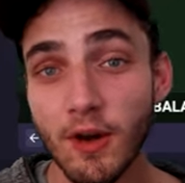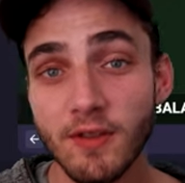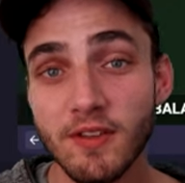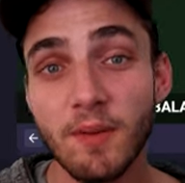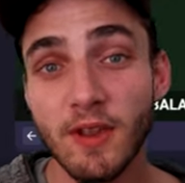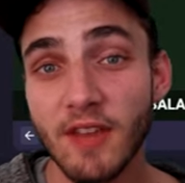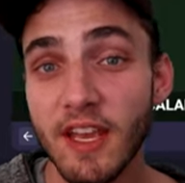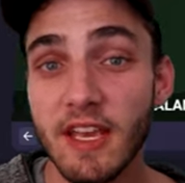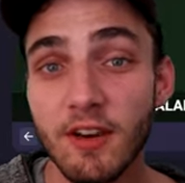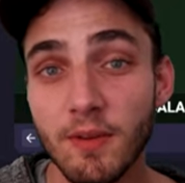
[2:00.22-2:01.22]
want something
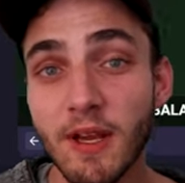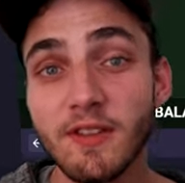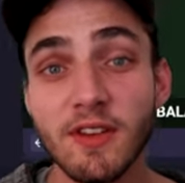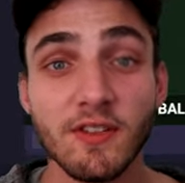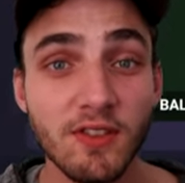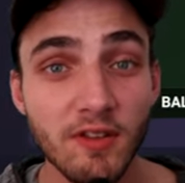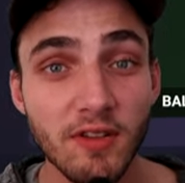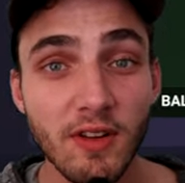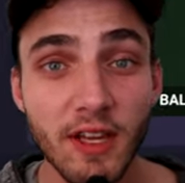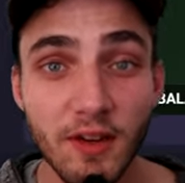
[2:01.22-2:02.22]
that increments
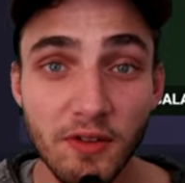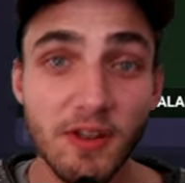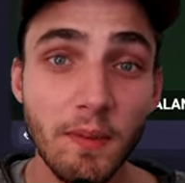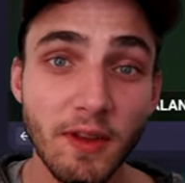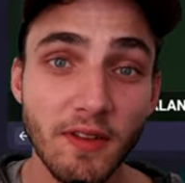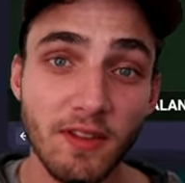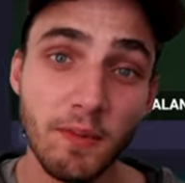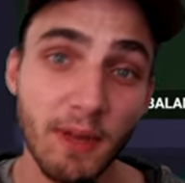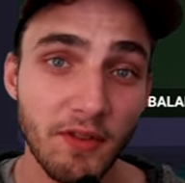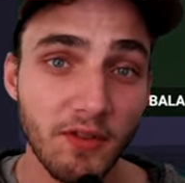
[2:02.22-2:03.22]
consistently or something that's
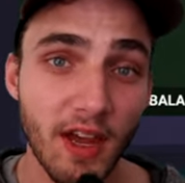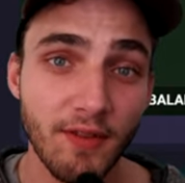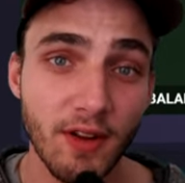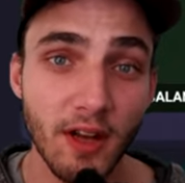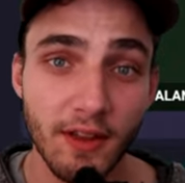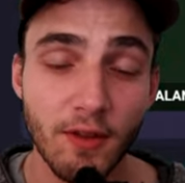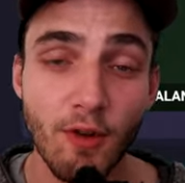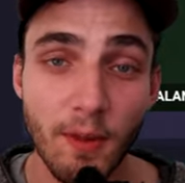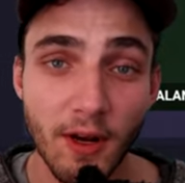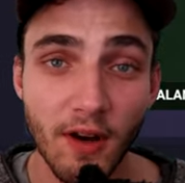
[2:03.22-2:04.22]
a bit safer like the
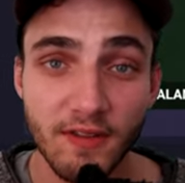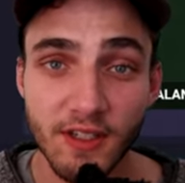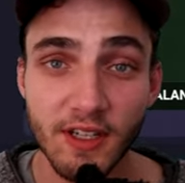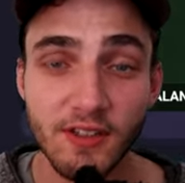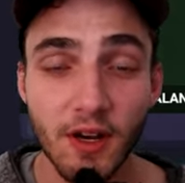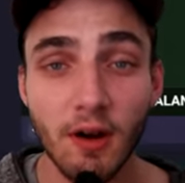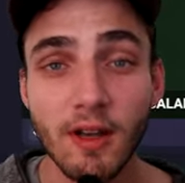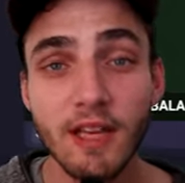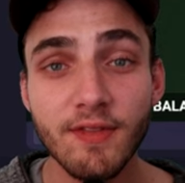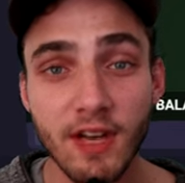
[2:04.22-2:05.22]
Romanovsky. So I'll
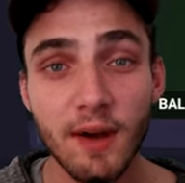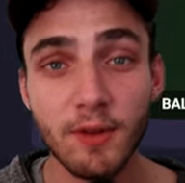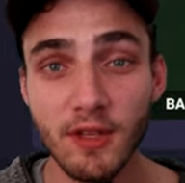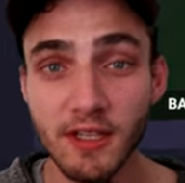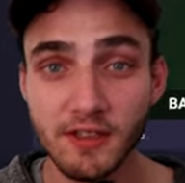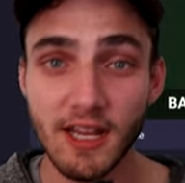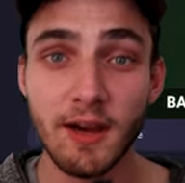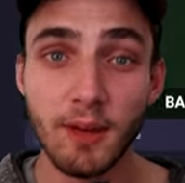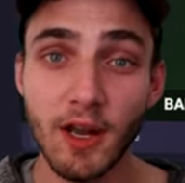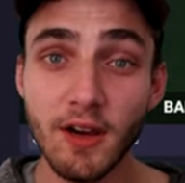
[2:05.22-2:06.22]
leave a couple links
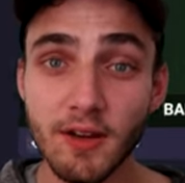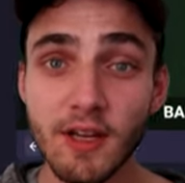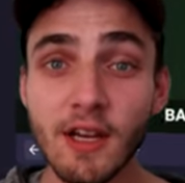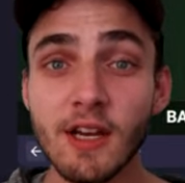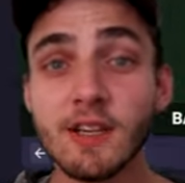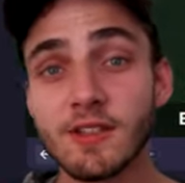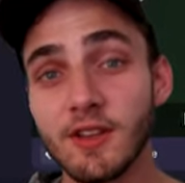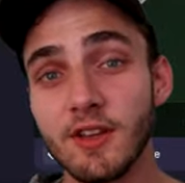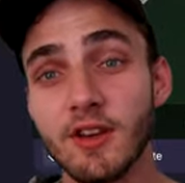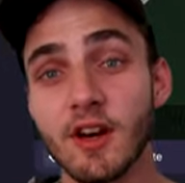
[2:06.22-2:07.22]
down below so
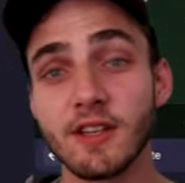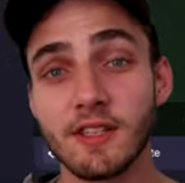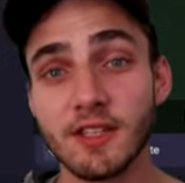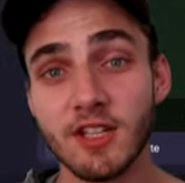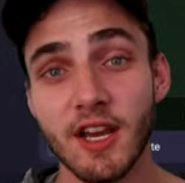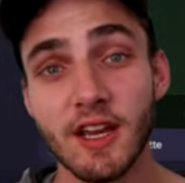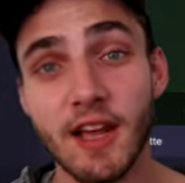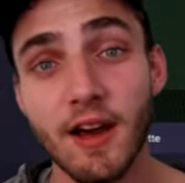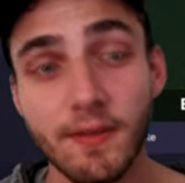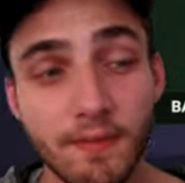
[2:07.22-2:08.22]
that you guys can check
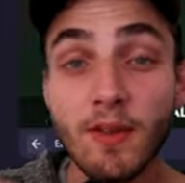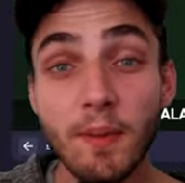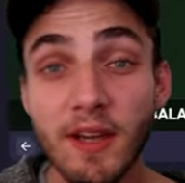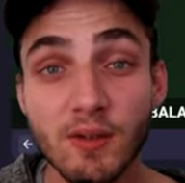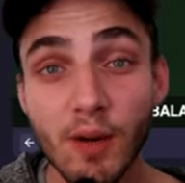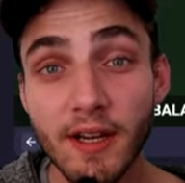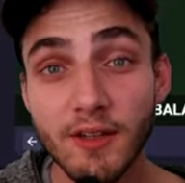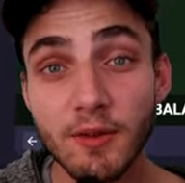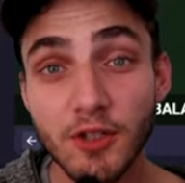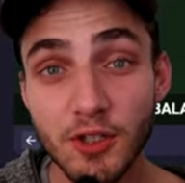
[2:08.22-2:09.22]
it out. The best way
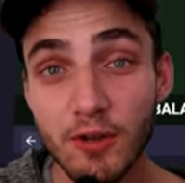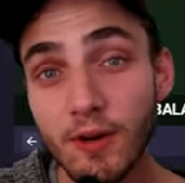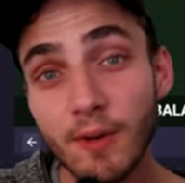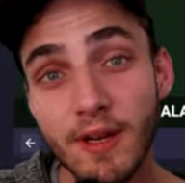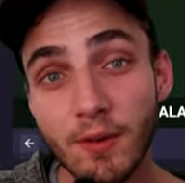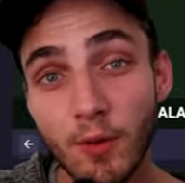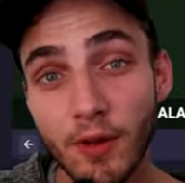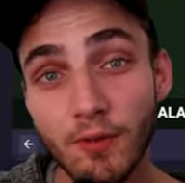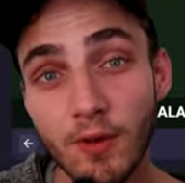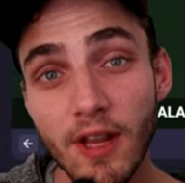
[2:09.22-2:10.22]
to ensure a win
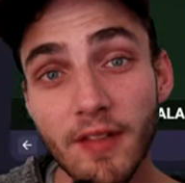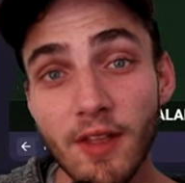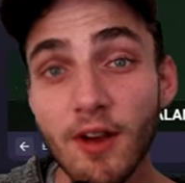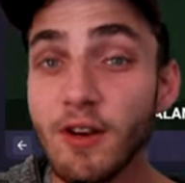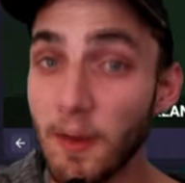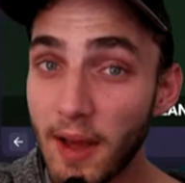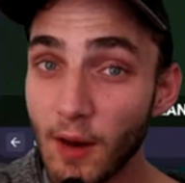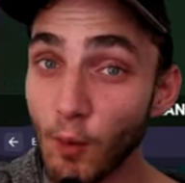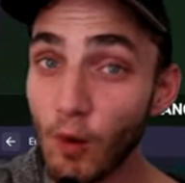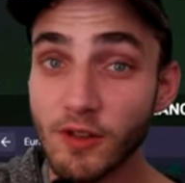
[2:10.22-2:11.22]
with roulette though, no
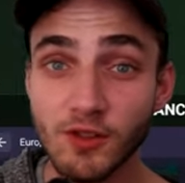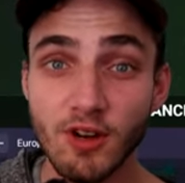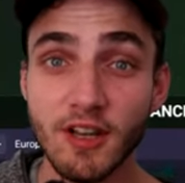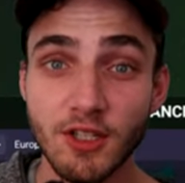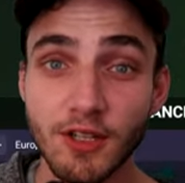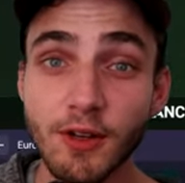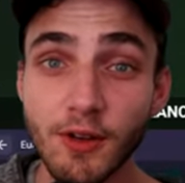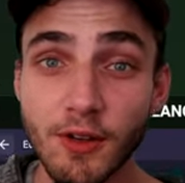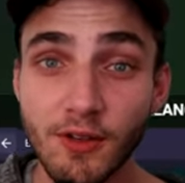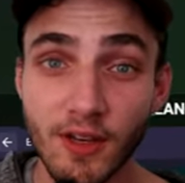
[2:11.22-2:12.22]
matter what strategy you're
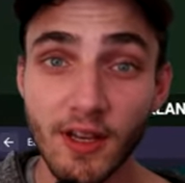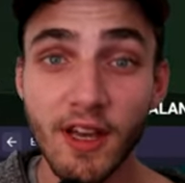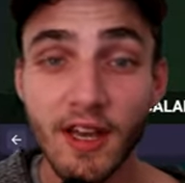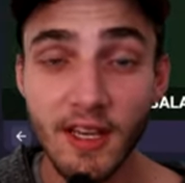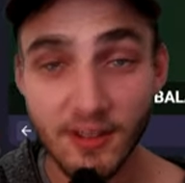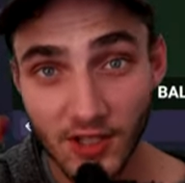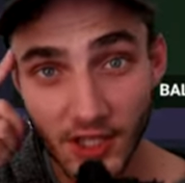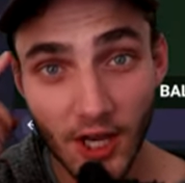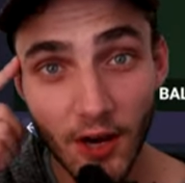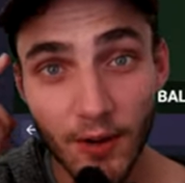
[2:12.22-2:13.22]
using, is to
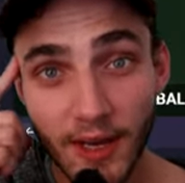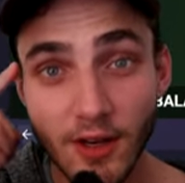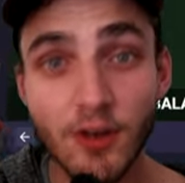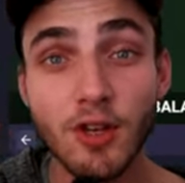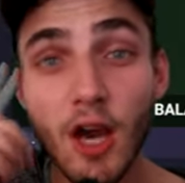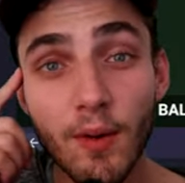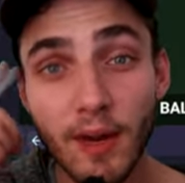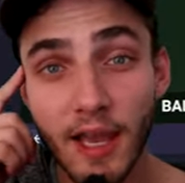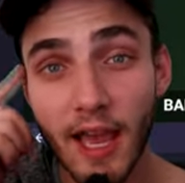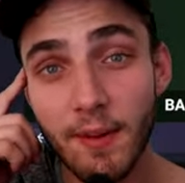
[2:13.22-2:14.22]
go in
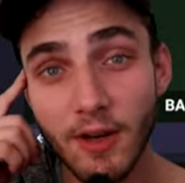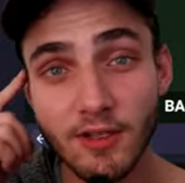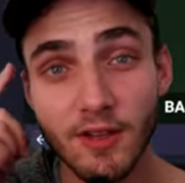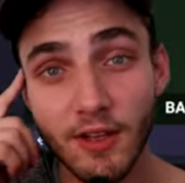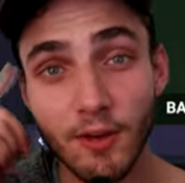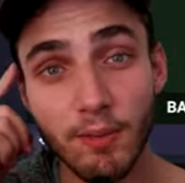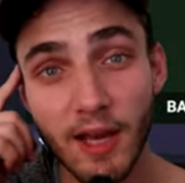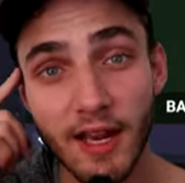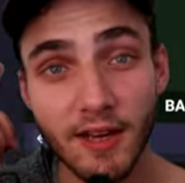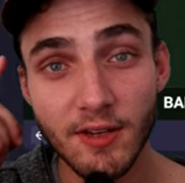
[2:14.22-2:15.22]
knowing how much that you're
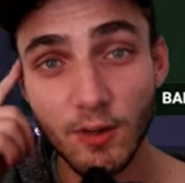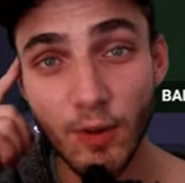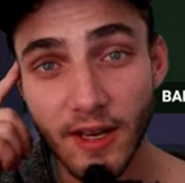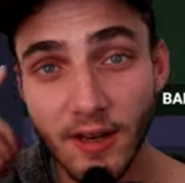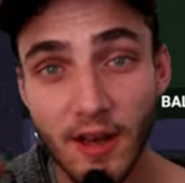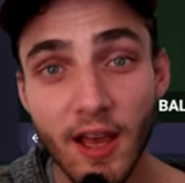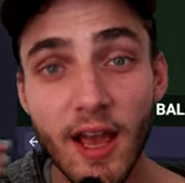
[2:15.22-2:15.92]
planning to win